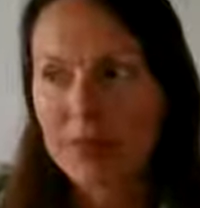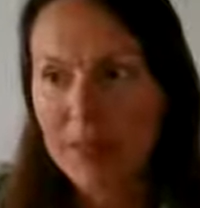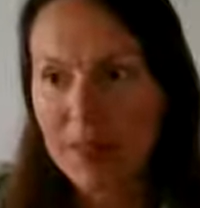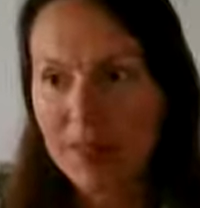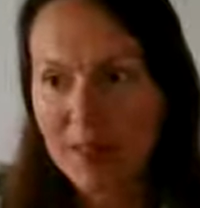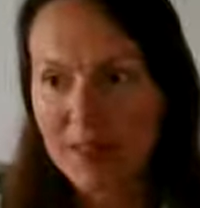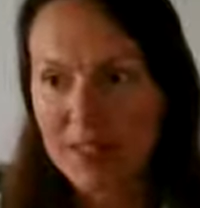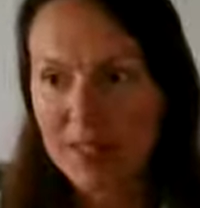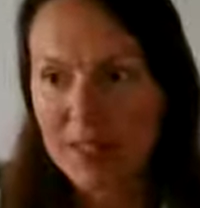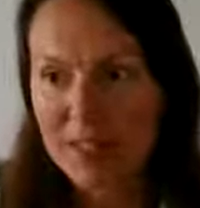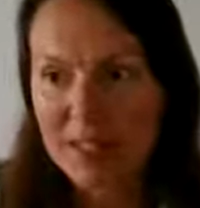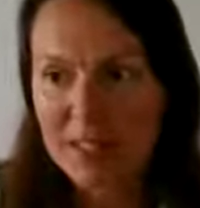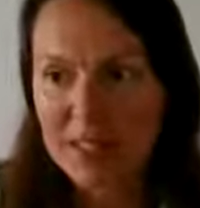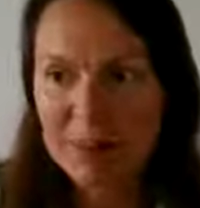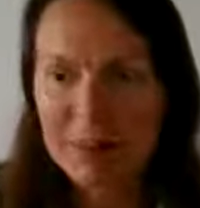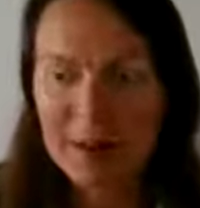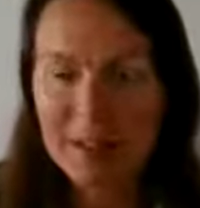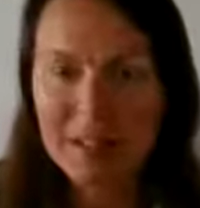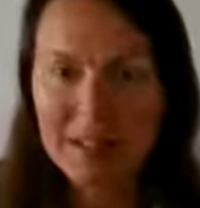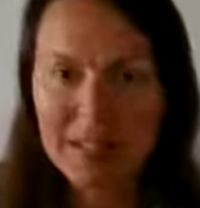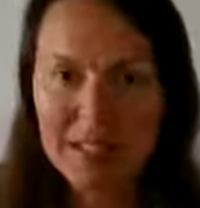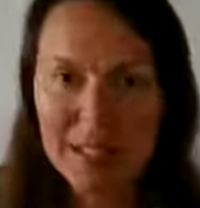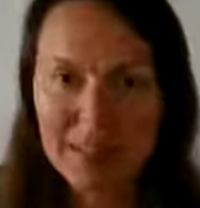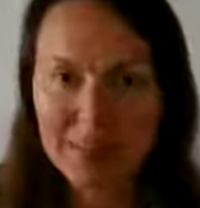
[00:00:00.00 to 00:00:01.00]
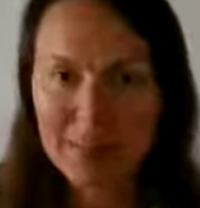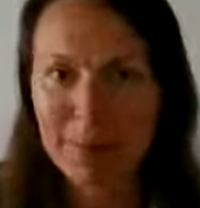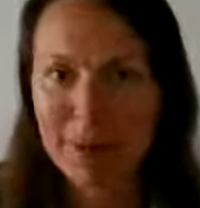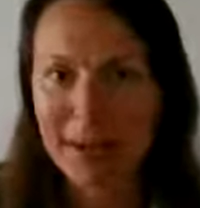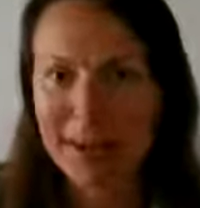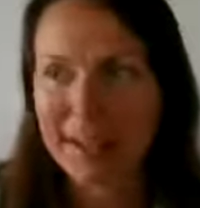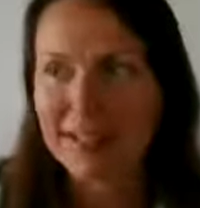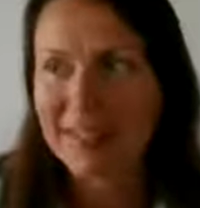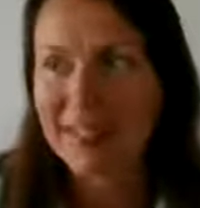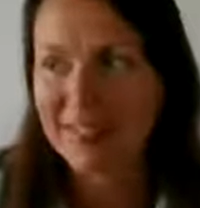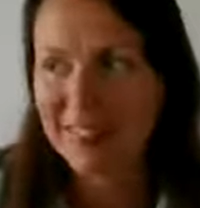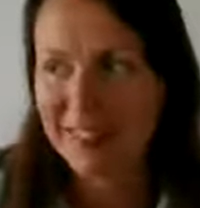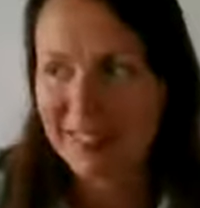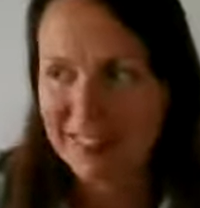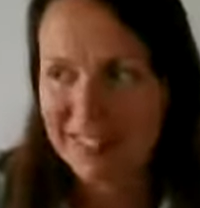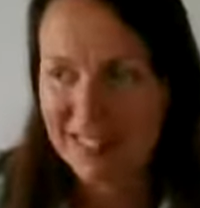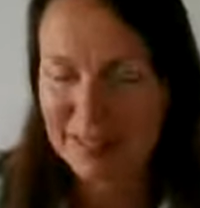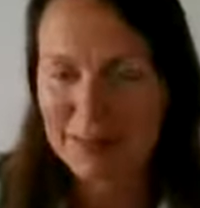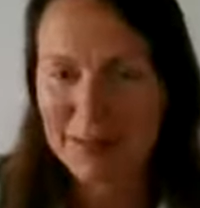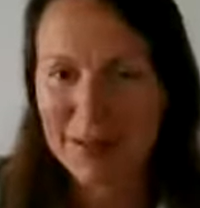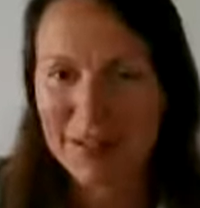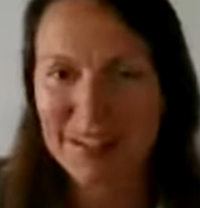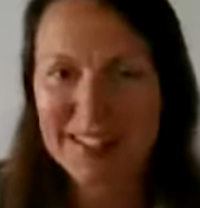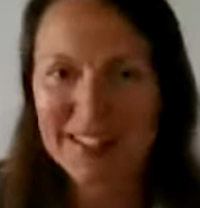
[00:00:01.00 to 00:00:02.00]
that this is my son Mike and this
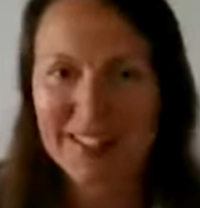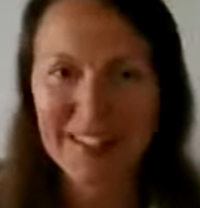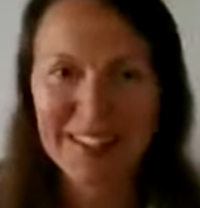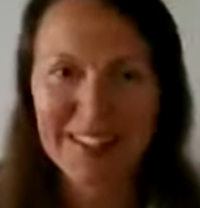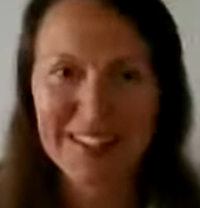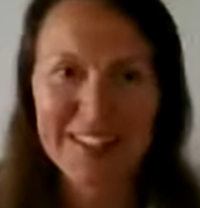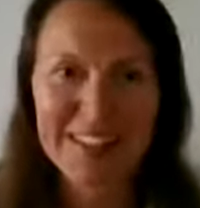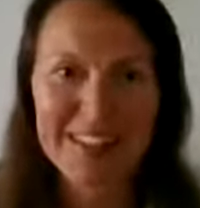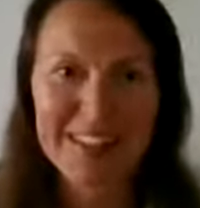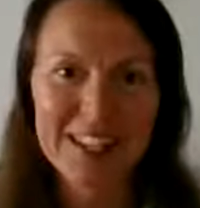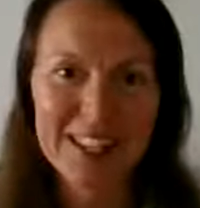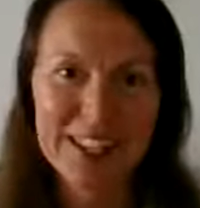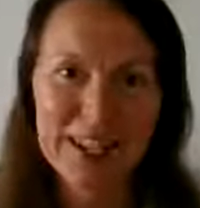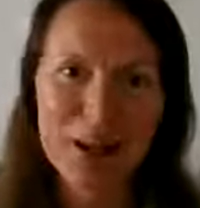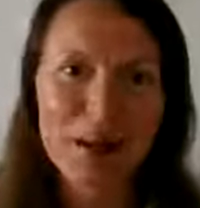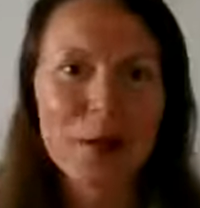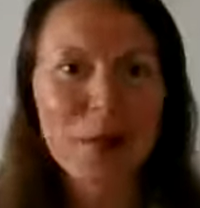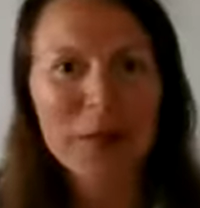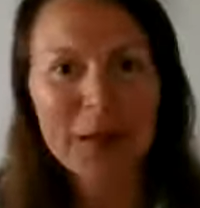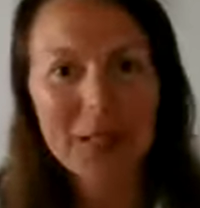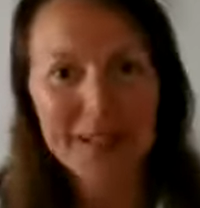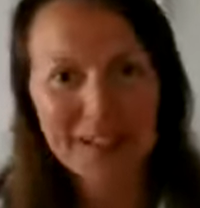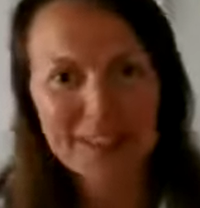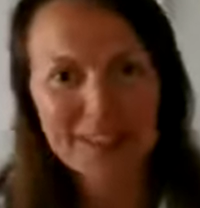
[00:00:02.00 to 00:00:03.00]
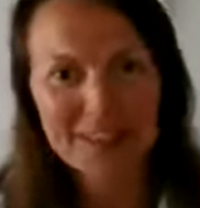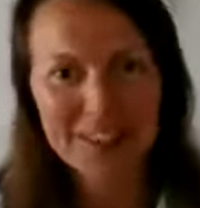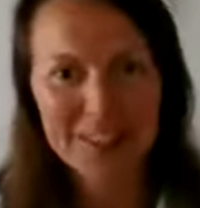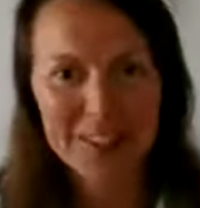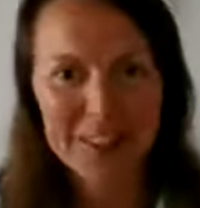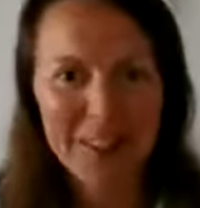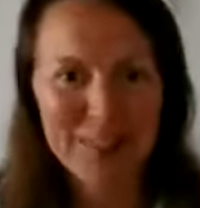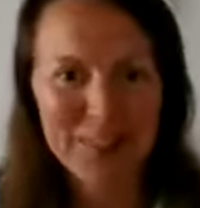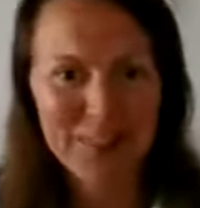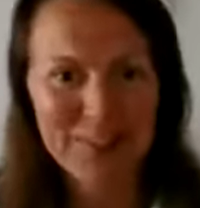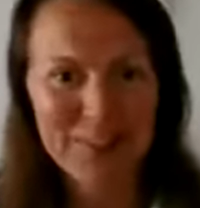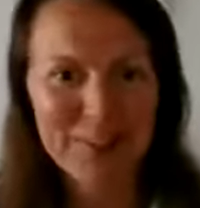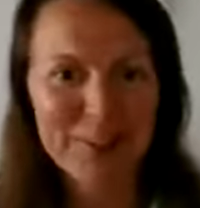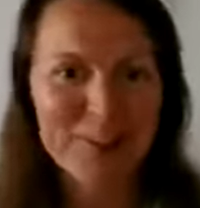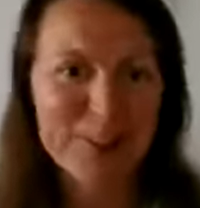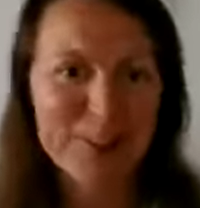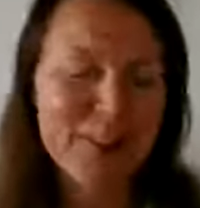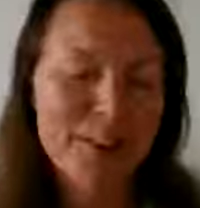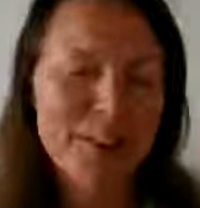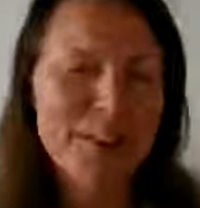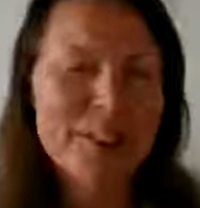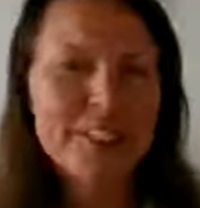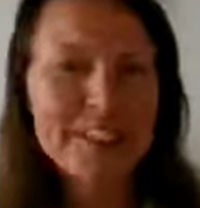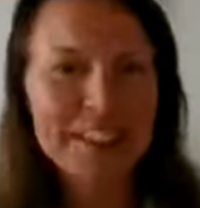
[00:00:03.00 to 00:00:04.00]
is my son Theo and it's not the
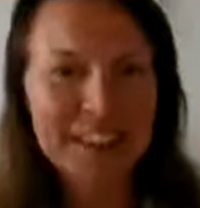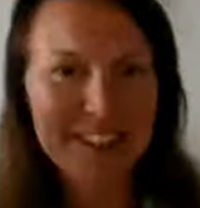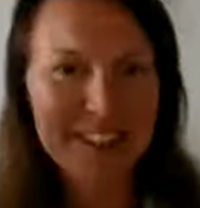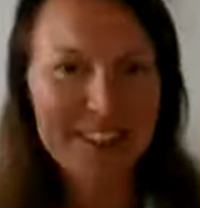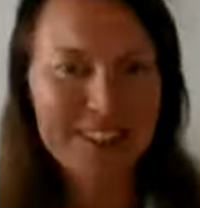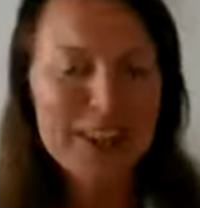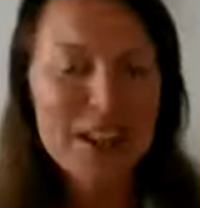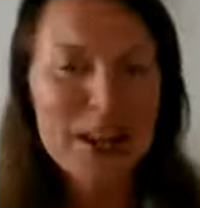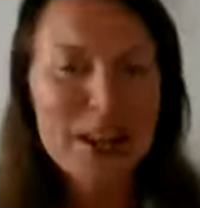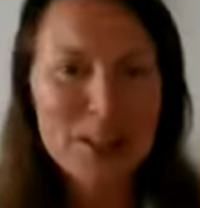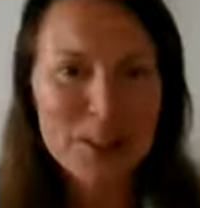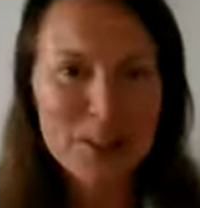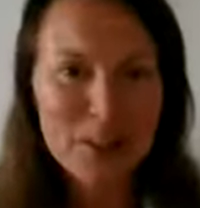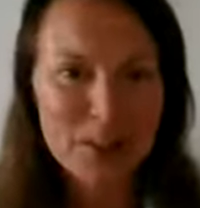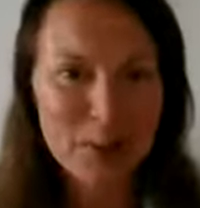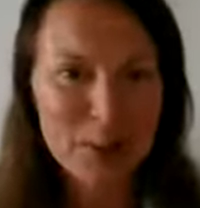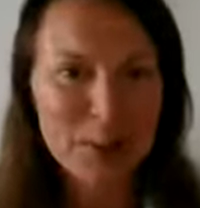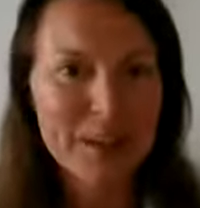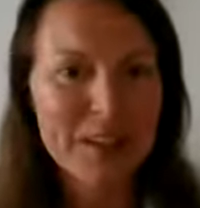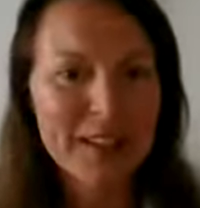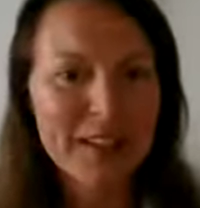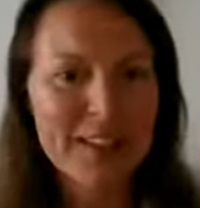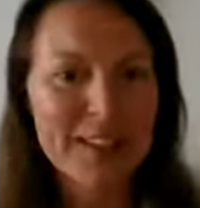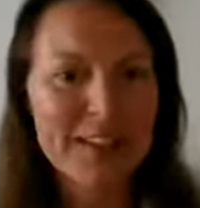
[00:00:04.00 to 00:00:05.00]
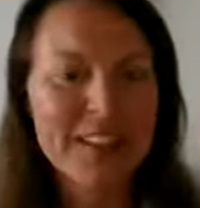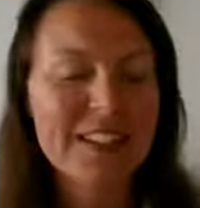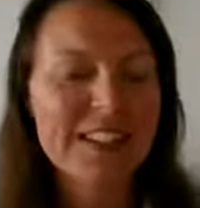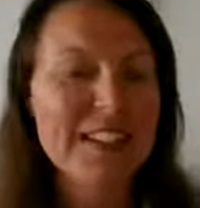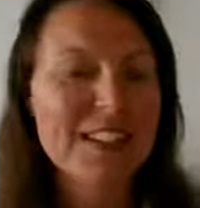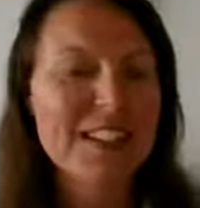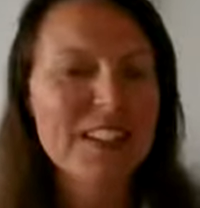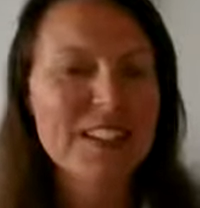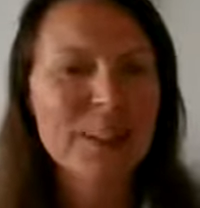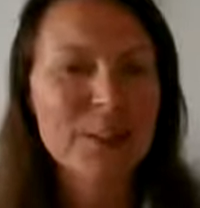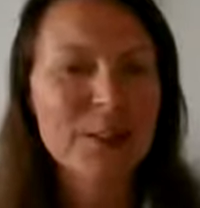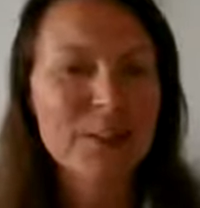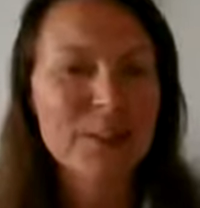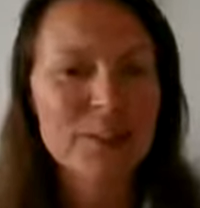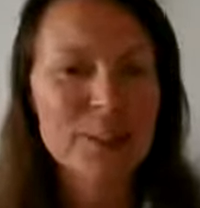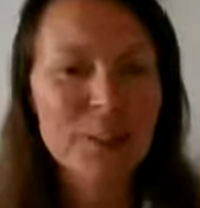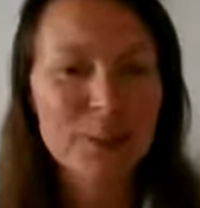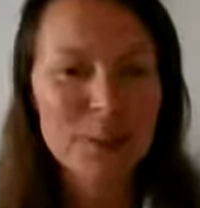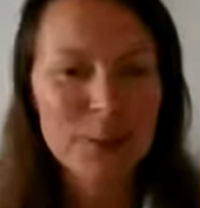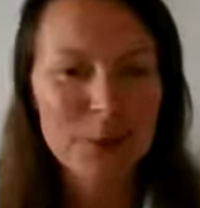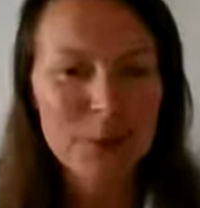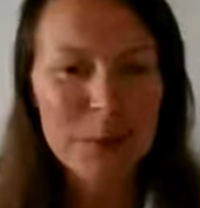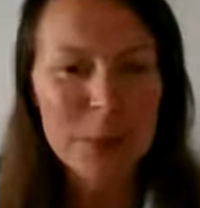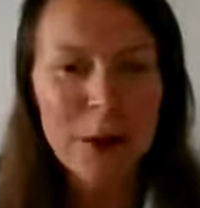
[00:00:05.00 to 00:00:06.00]
reverse and so that we can continue
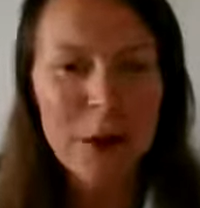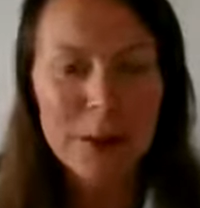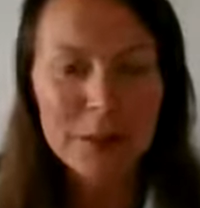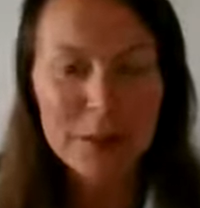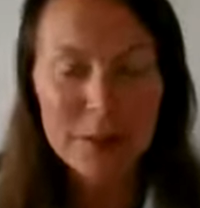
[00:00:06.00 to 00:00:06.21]
to